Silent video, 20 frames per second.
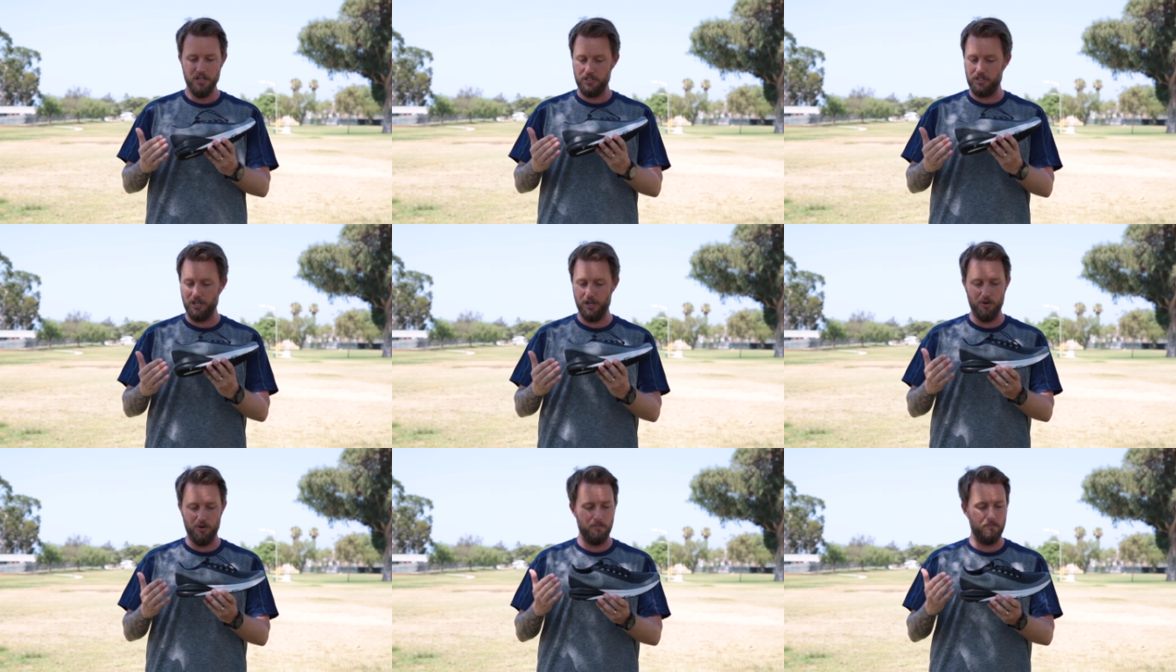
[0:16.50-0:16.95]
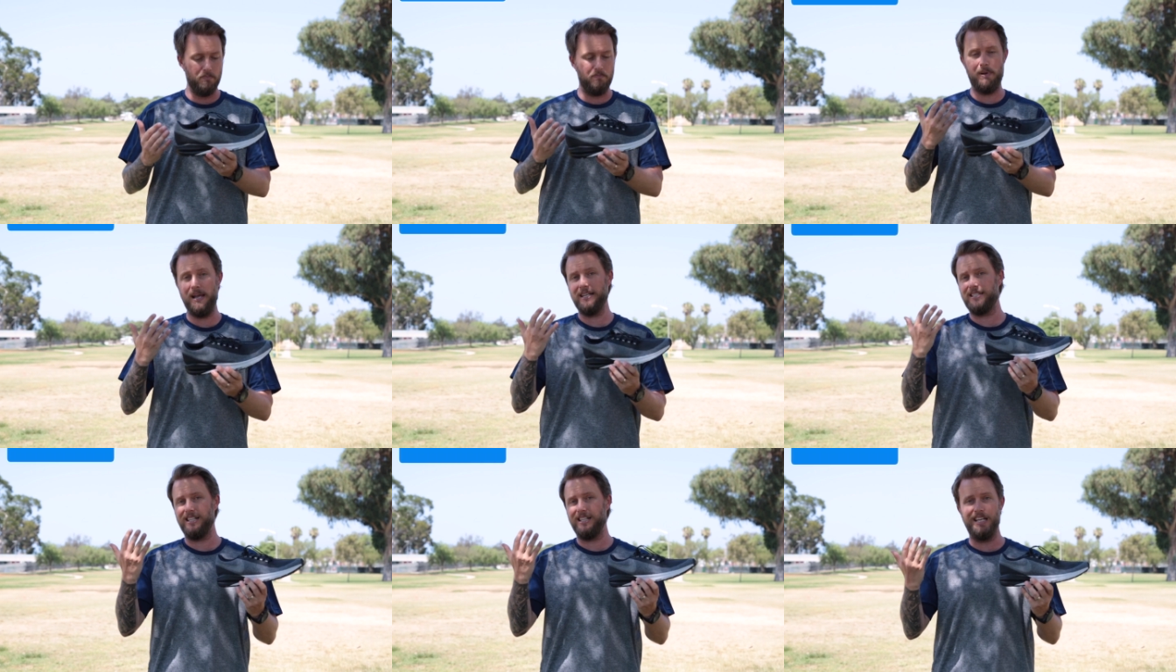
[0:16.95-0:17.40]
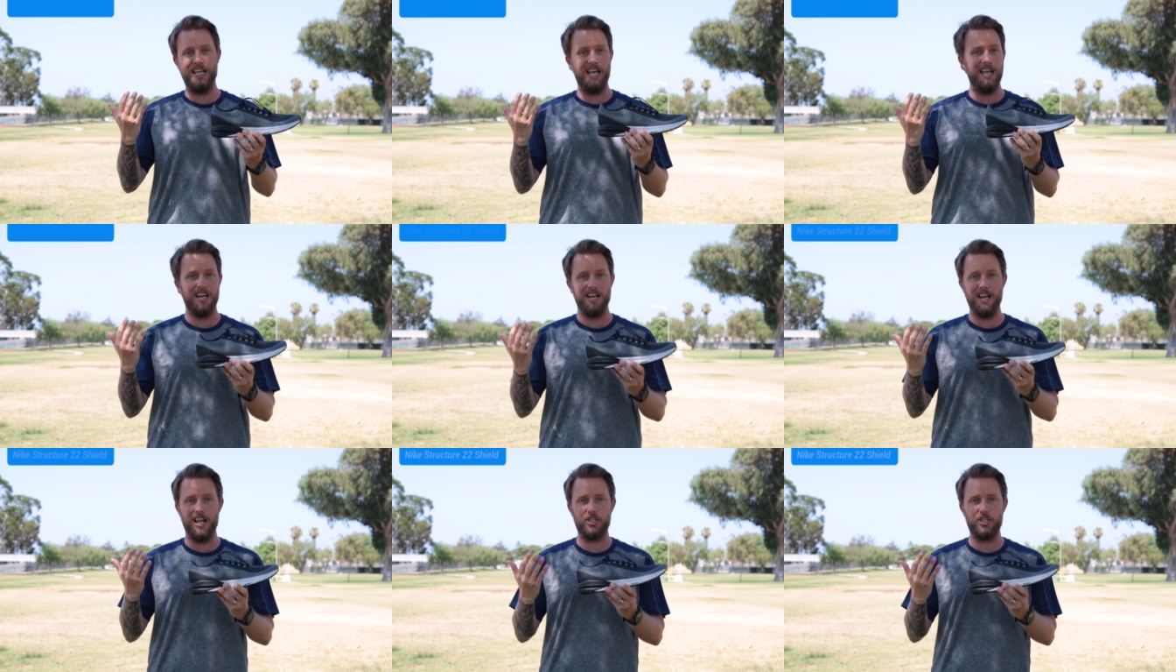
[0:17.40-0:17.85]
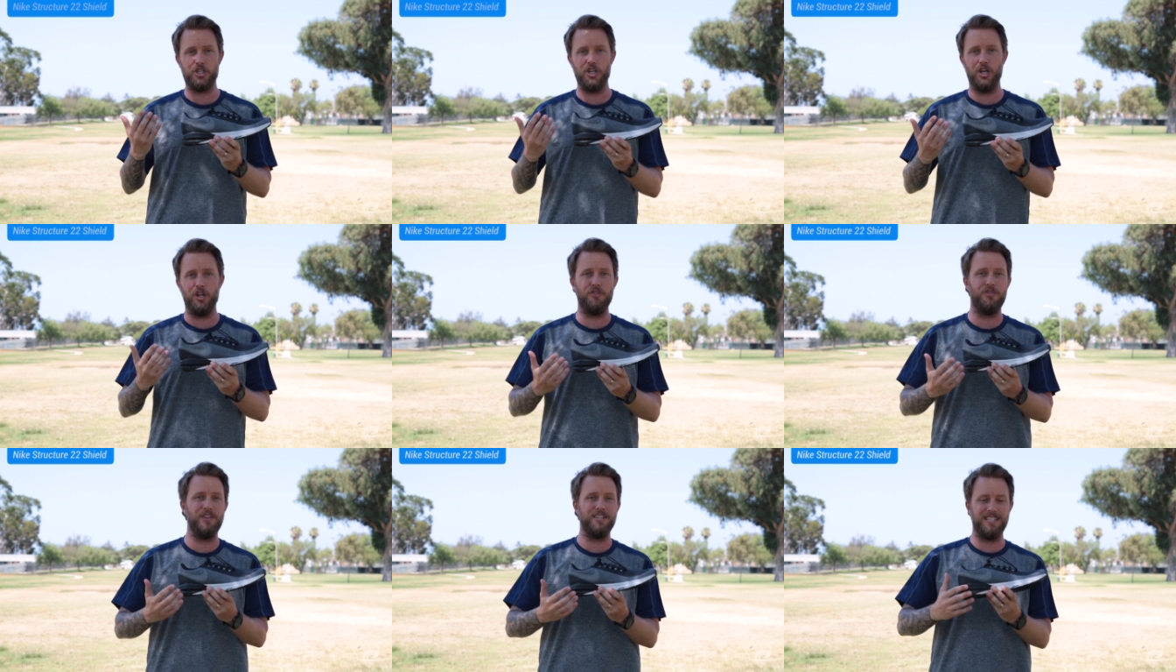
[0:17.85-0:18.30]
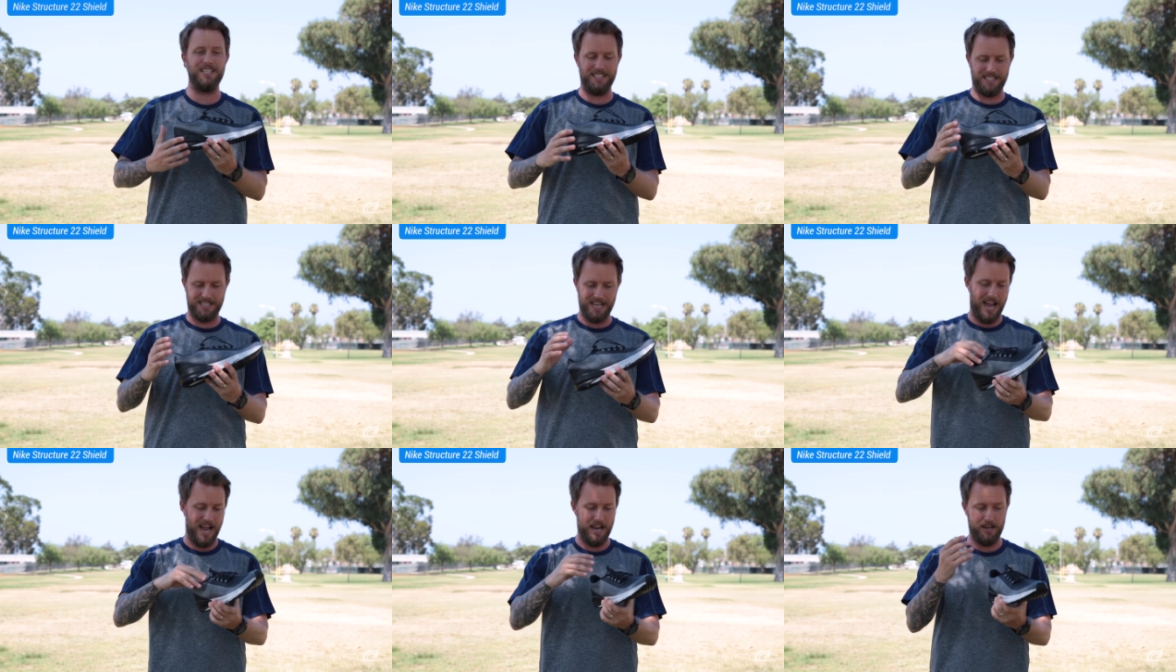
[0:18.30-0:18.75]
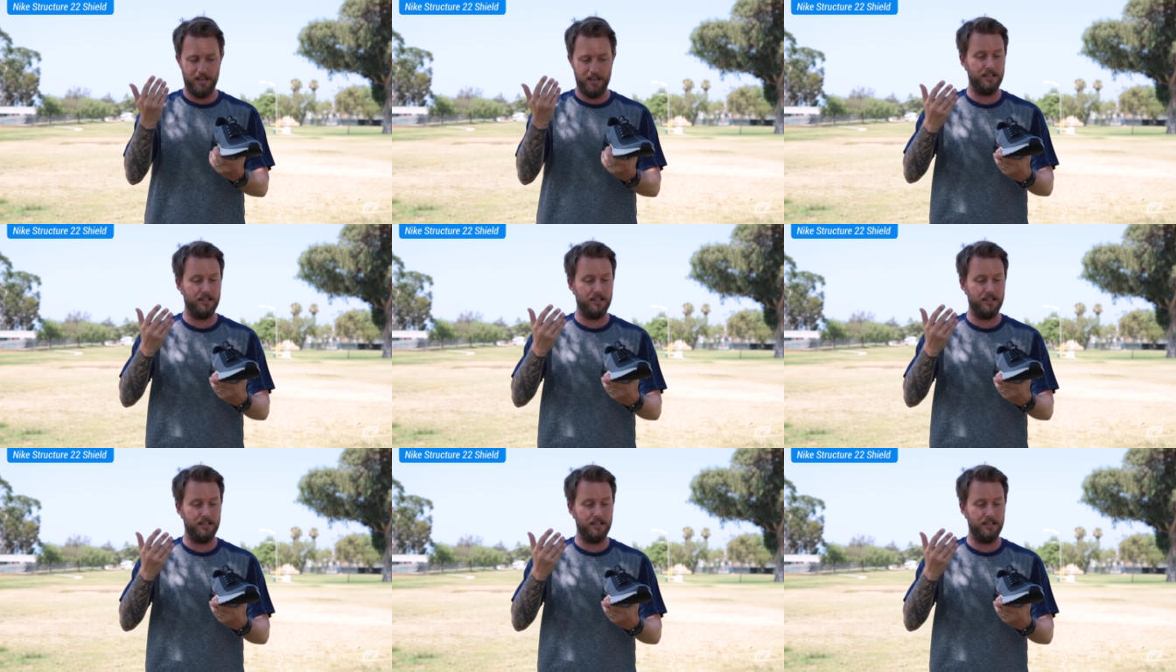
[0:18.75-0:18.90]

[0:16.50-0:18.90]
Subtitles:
So basically, in a nutshell, this has got,